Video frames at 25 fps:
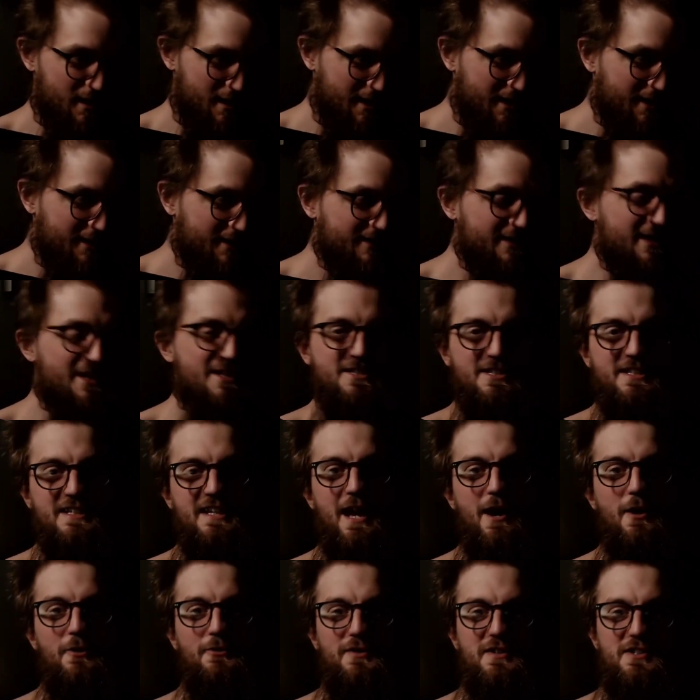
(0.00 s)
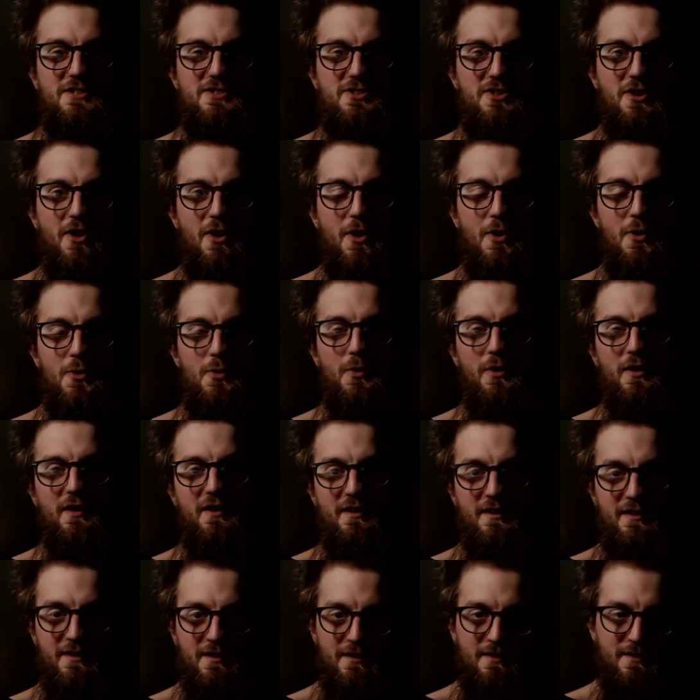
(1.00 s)
Let's see how things go
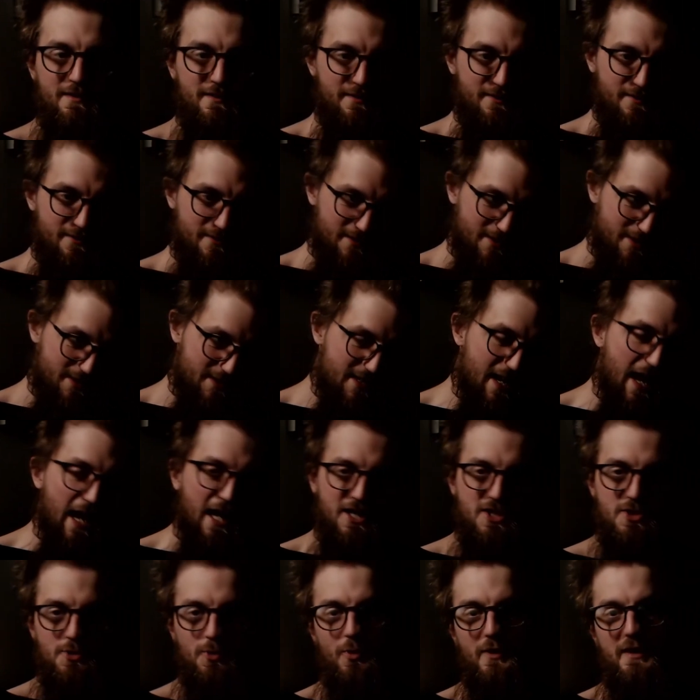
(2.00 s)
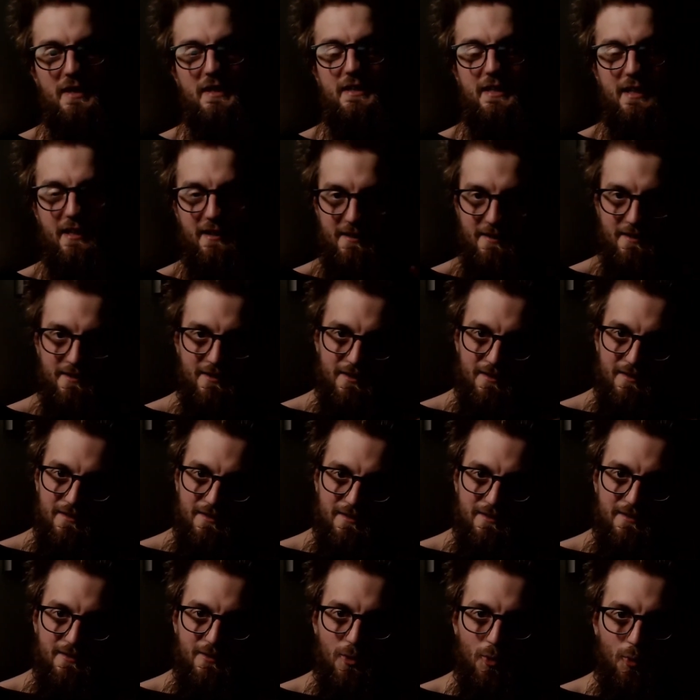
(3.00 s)
next week.
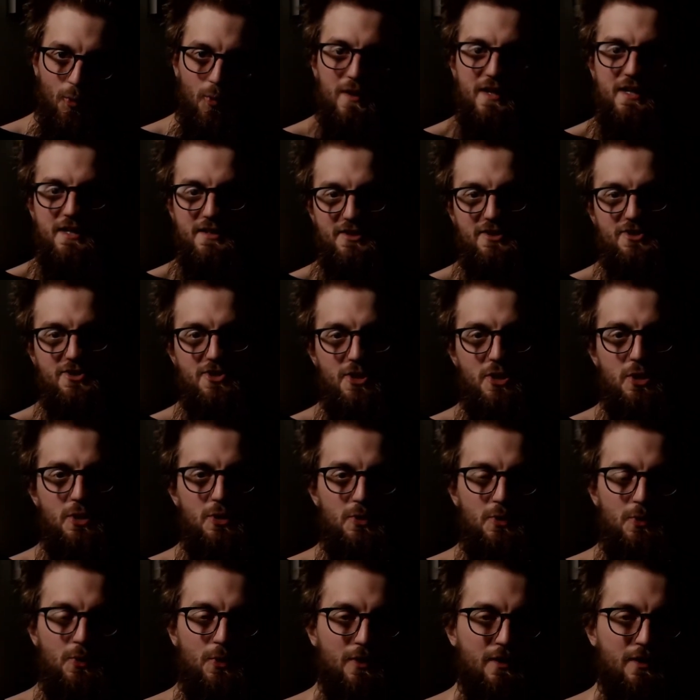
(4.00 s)
Week the 2.